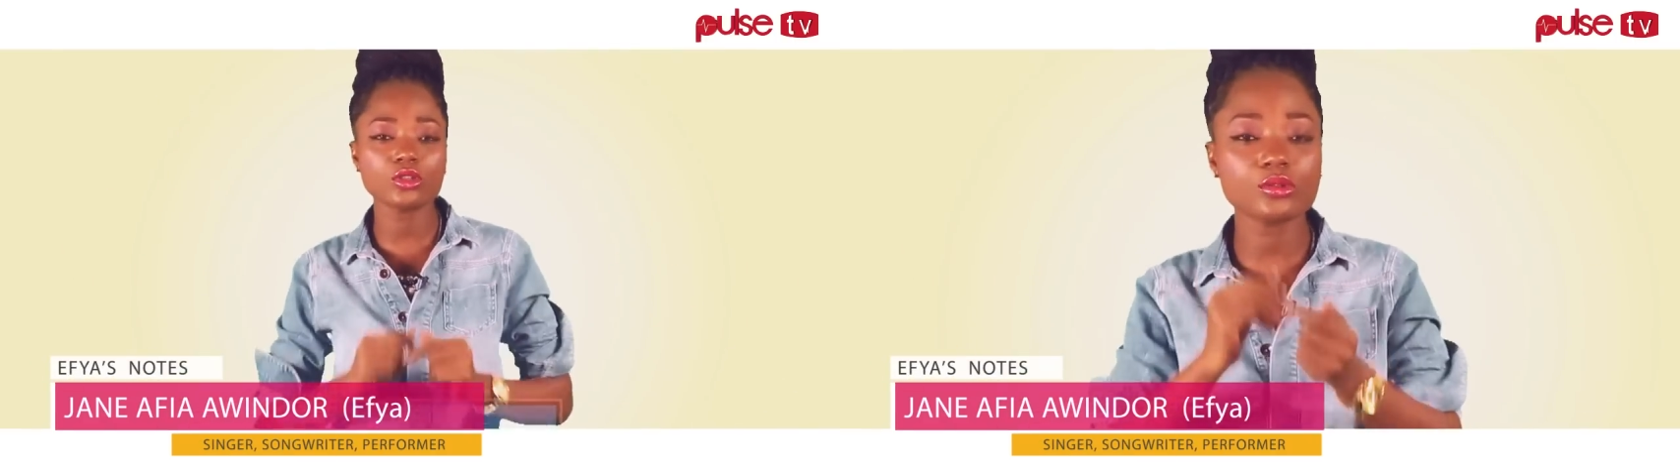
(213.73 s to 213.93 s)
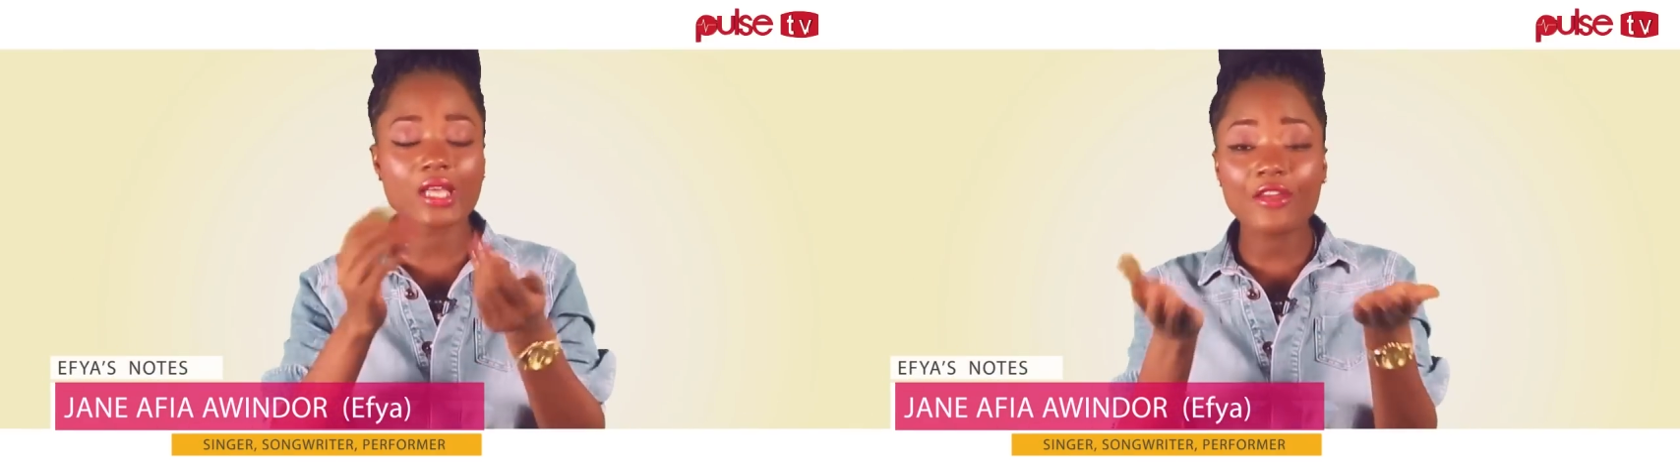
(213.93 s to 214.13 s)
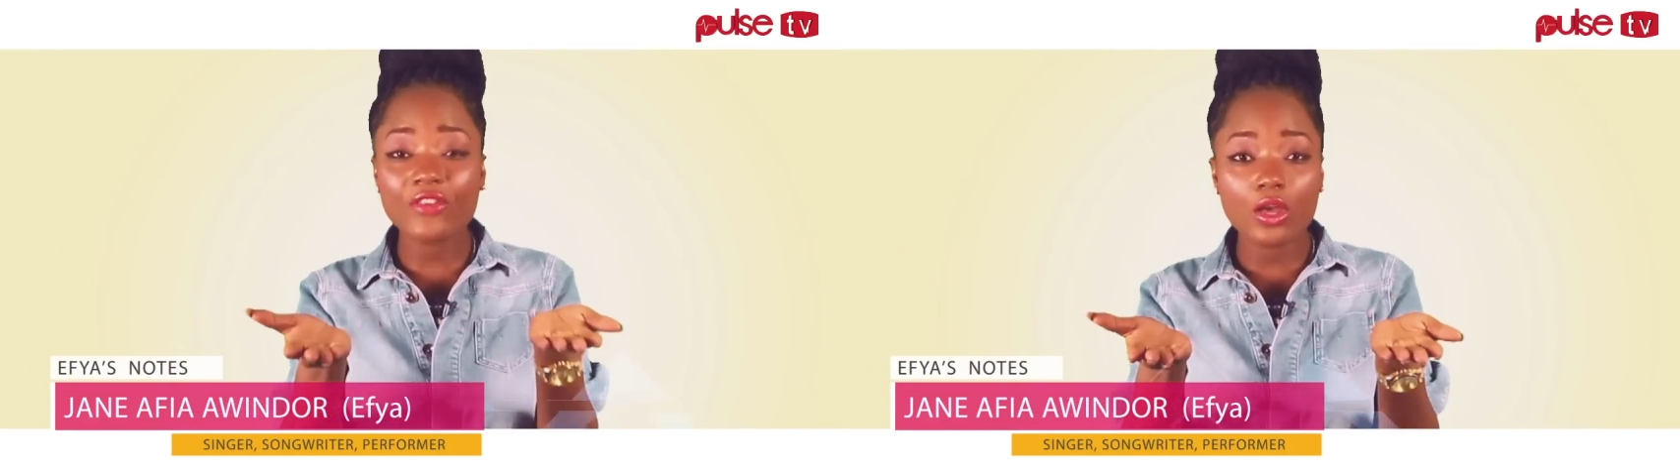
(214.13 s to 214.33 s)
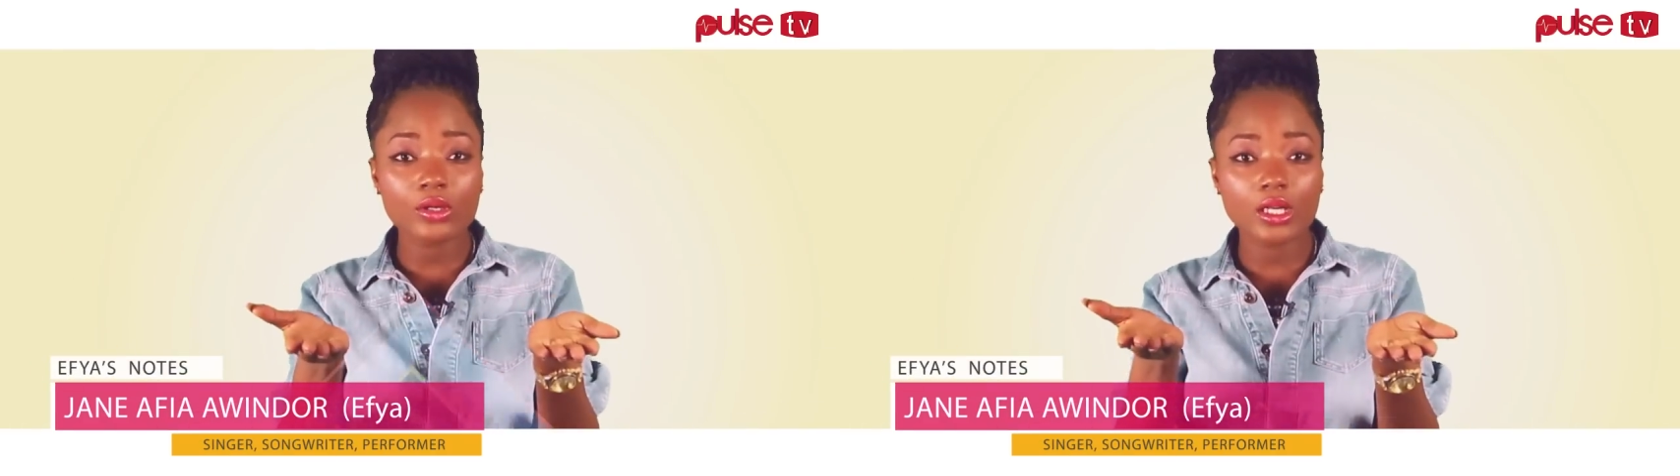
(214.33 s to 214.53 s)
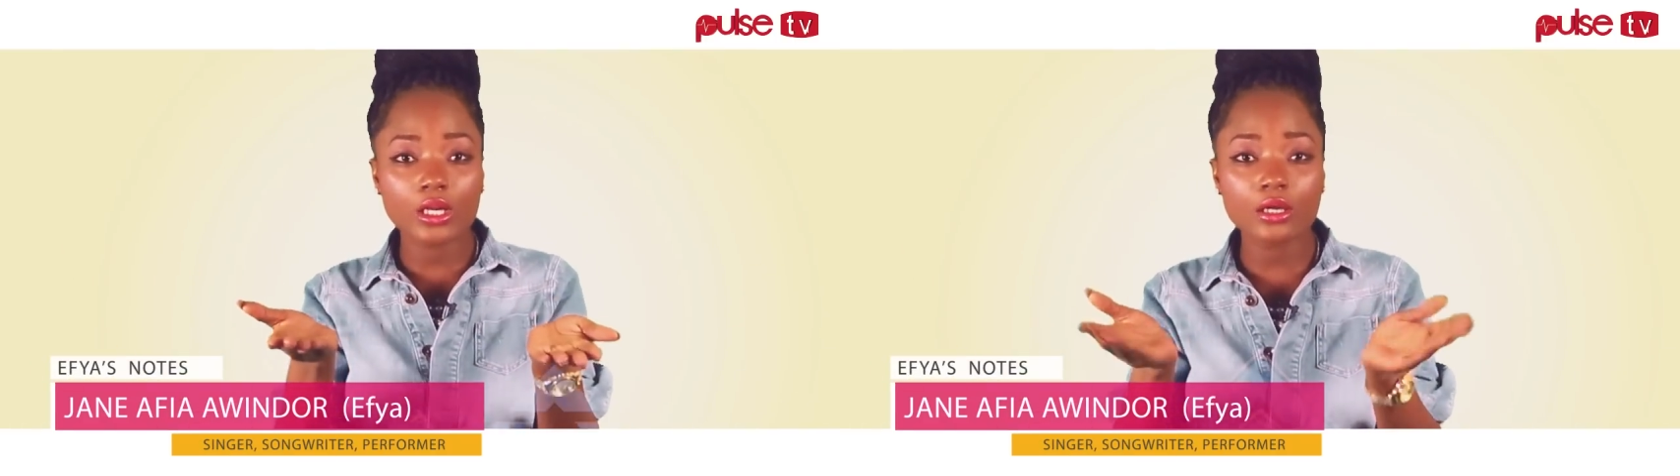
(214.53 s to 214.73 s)
So it's Efya
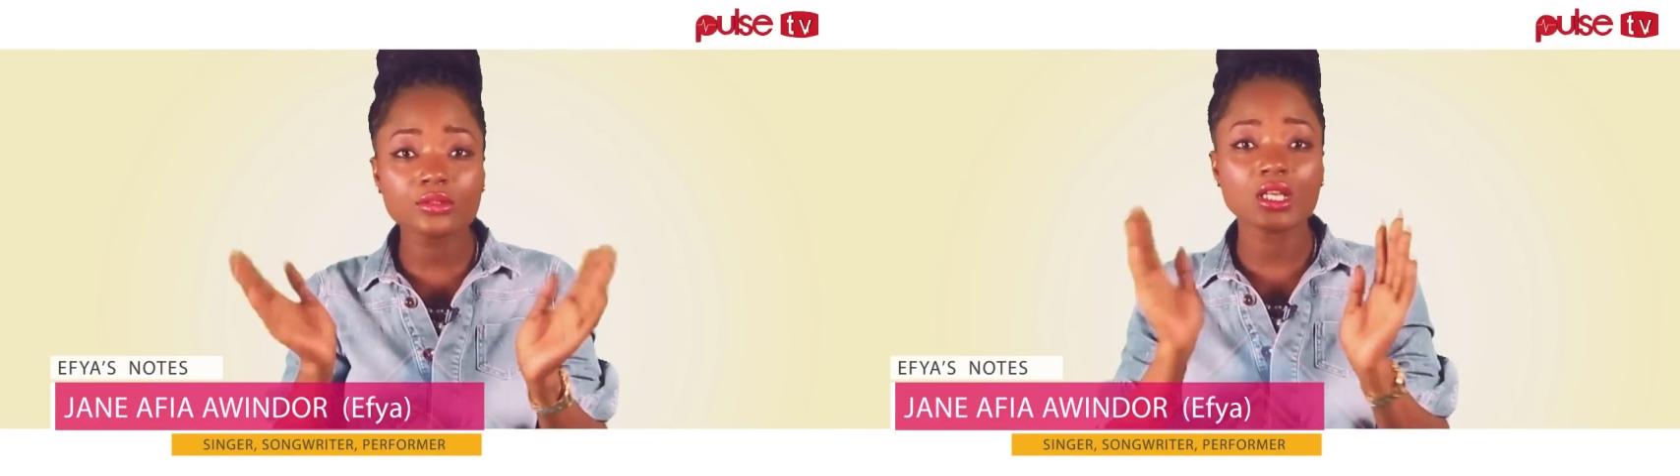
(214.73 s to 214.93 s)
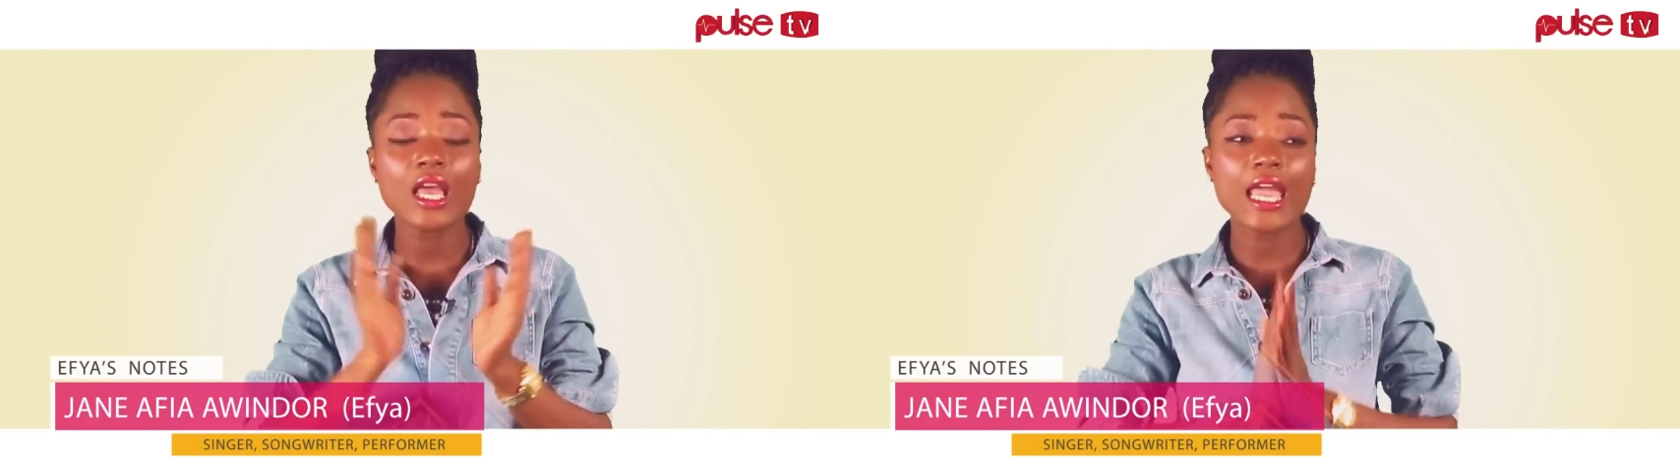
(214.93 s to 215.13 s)
Unannounced.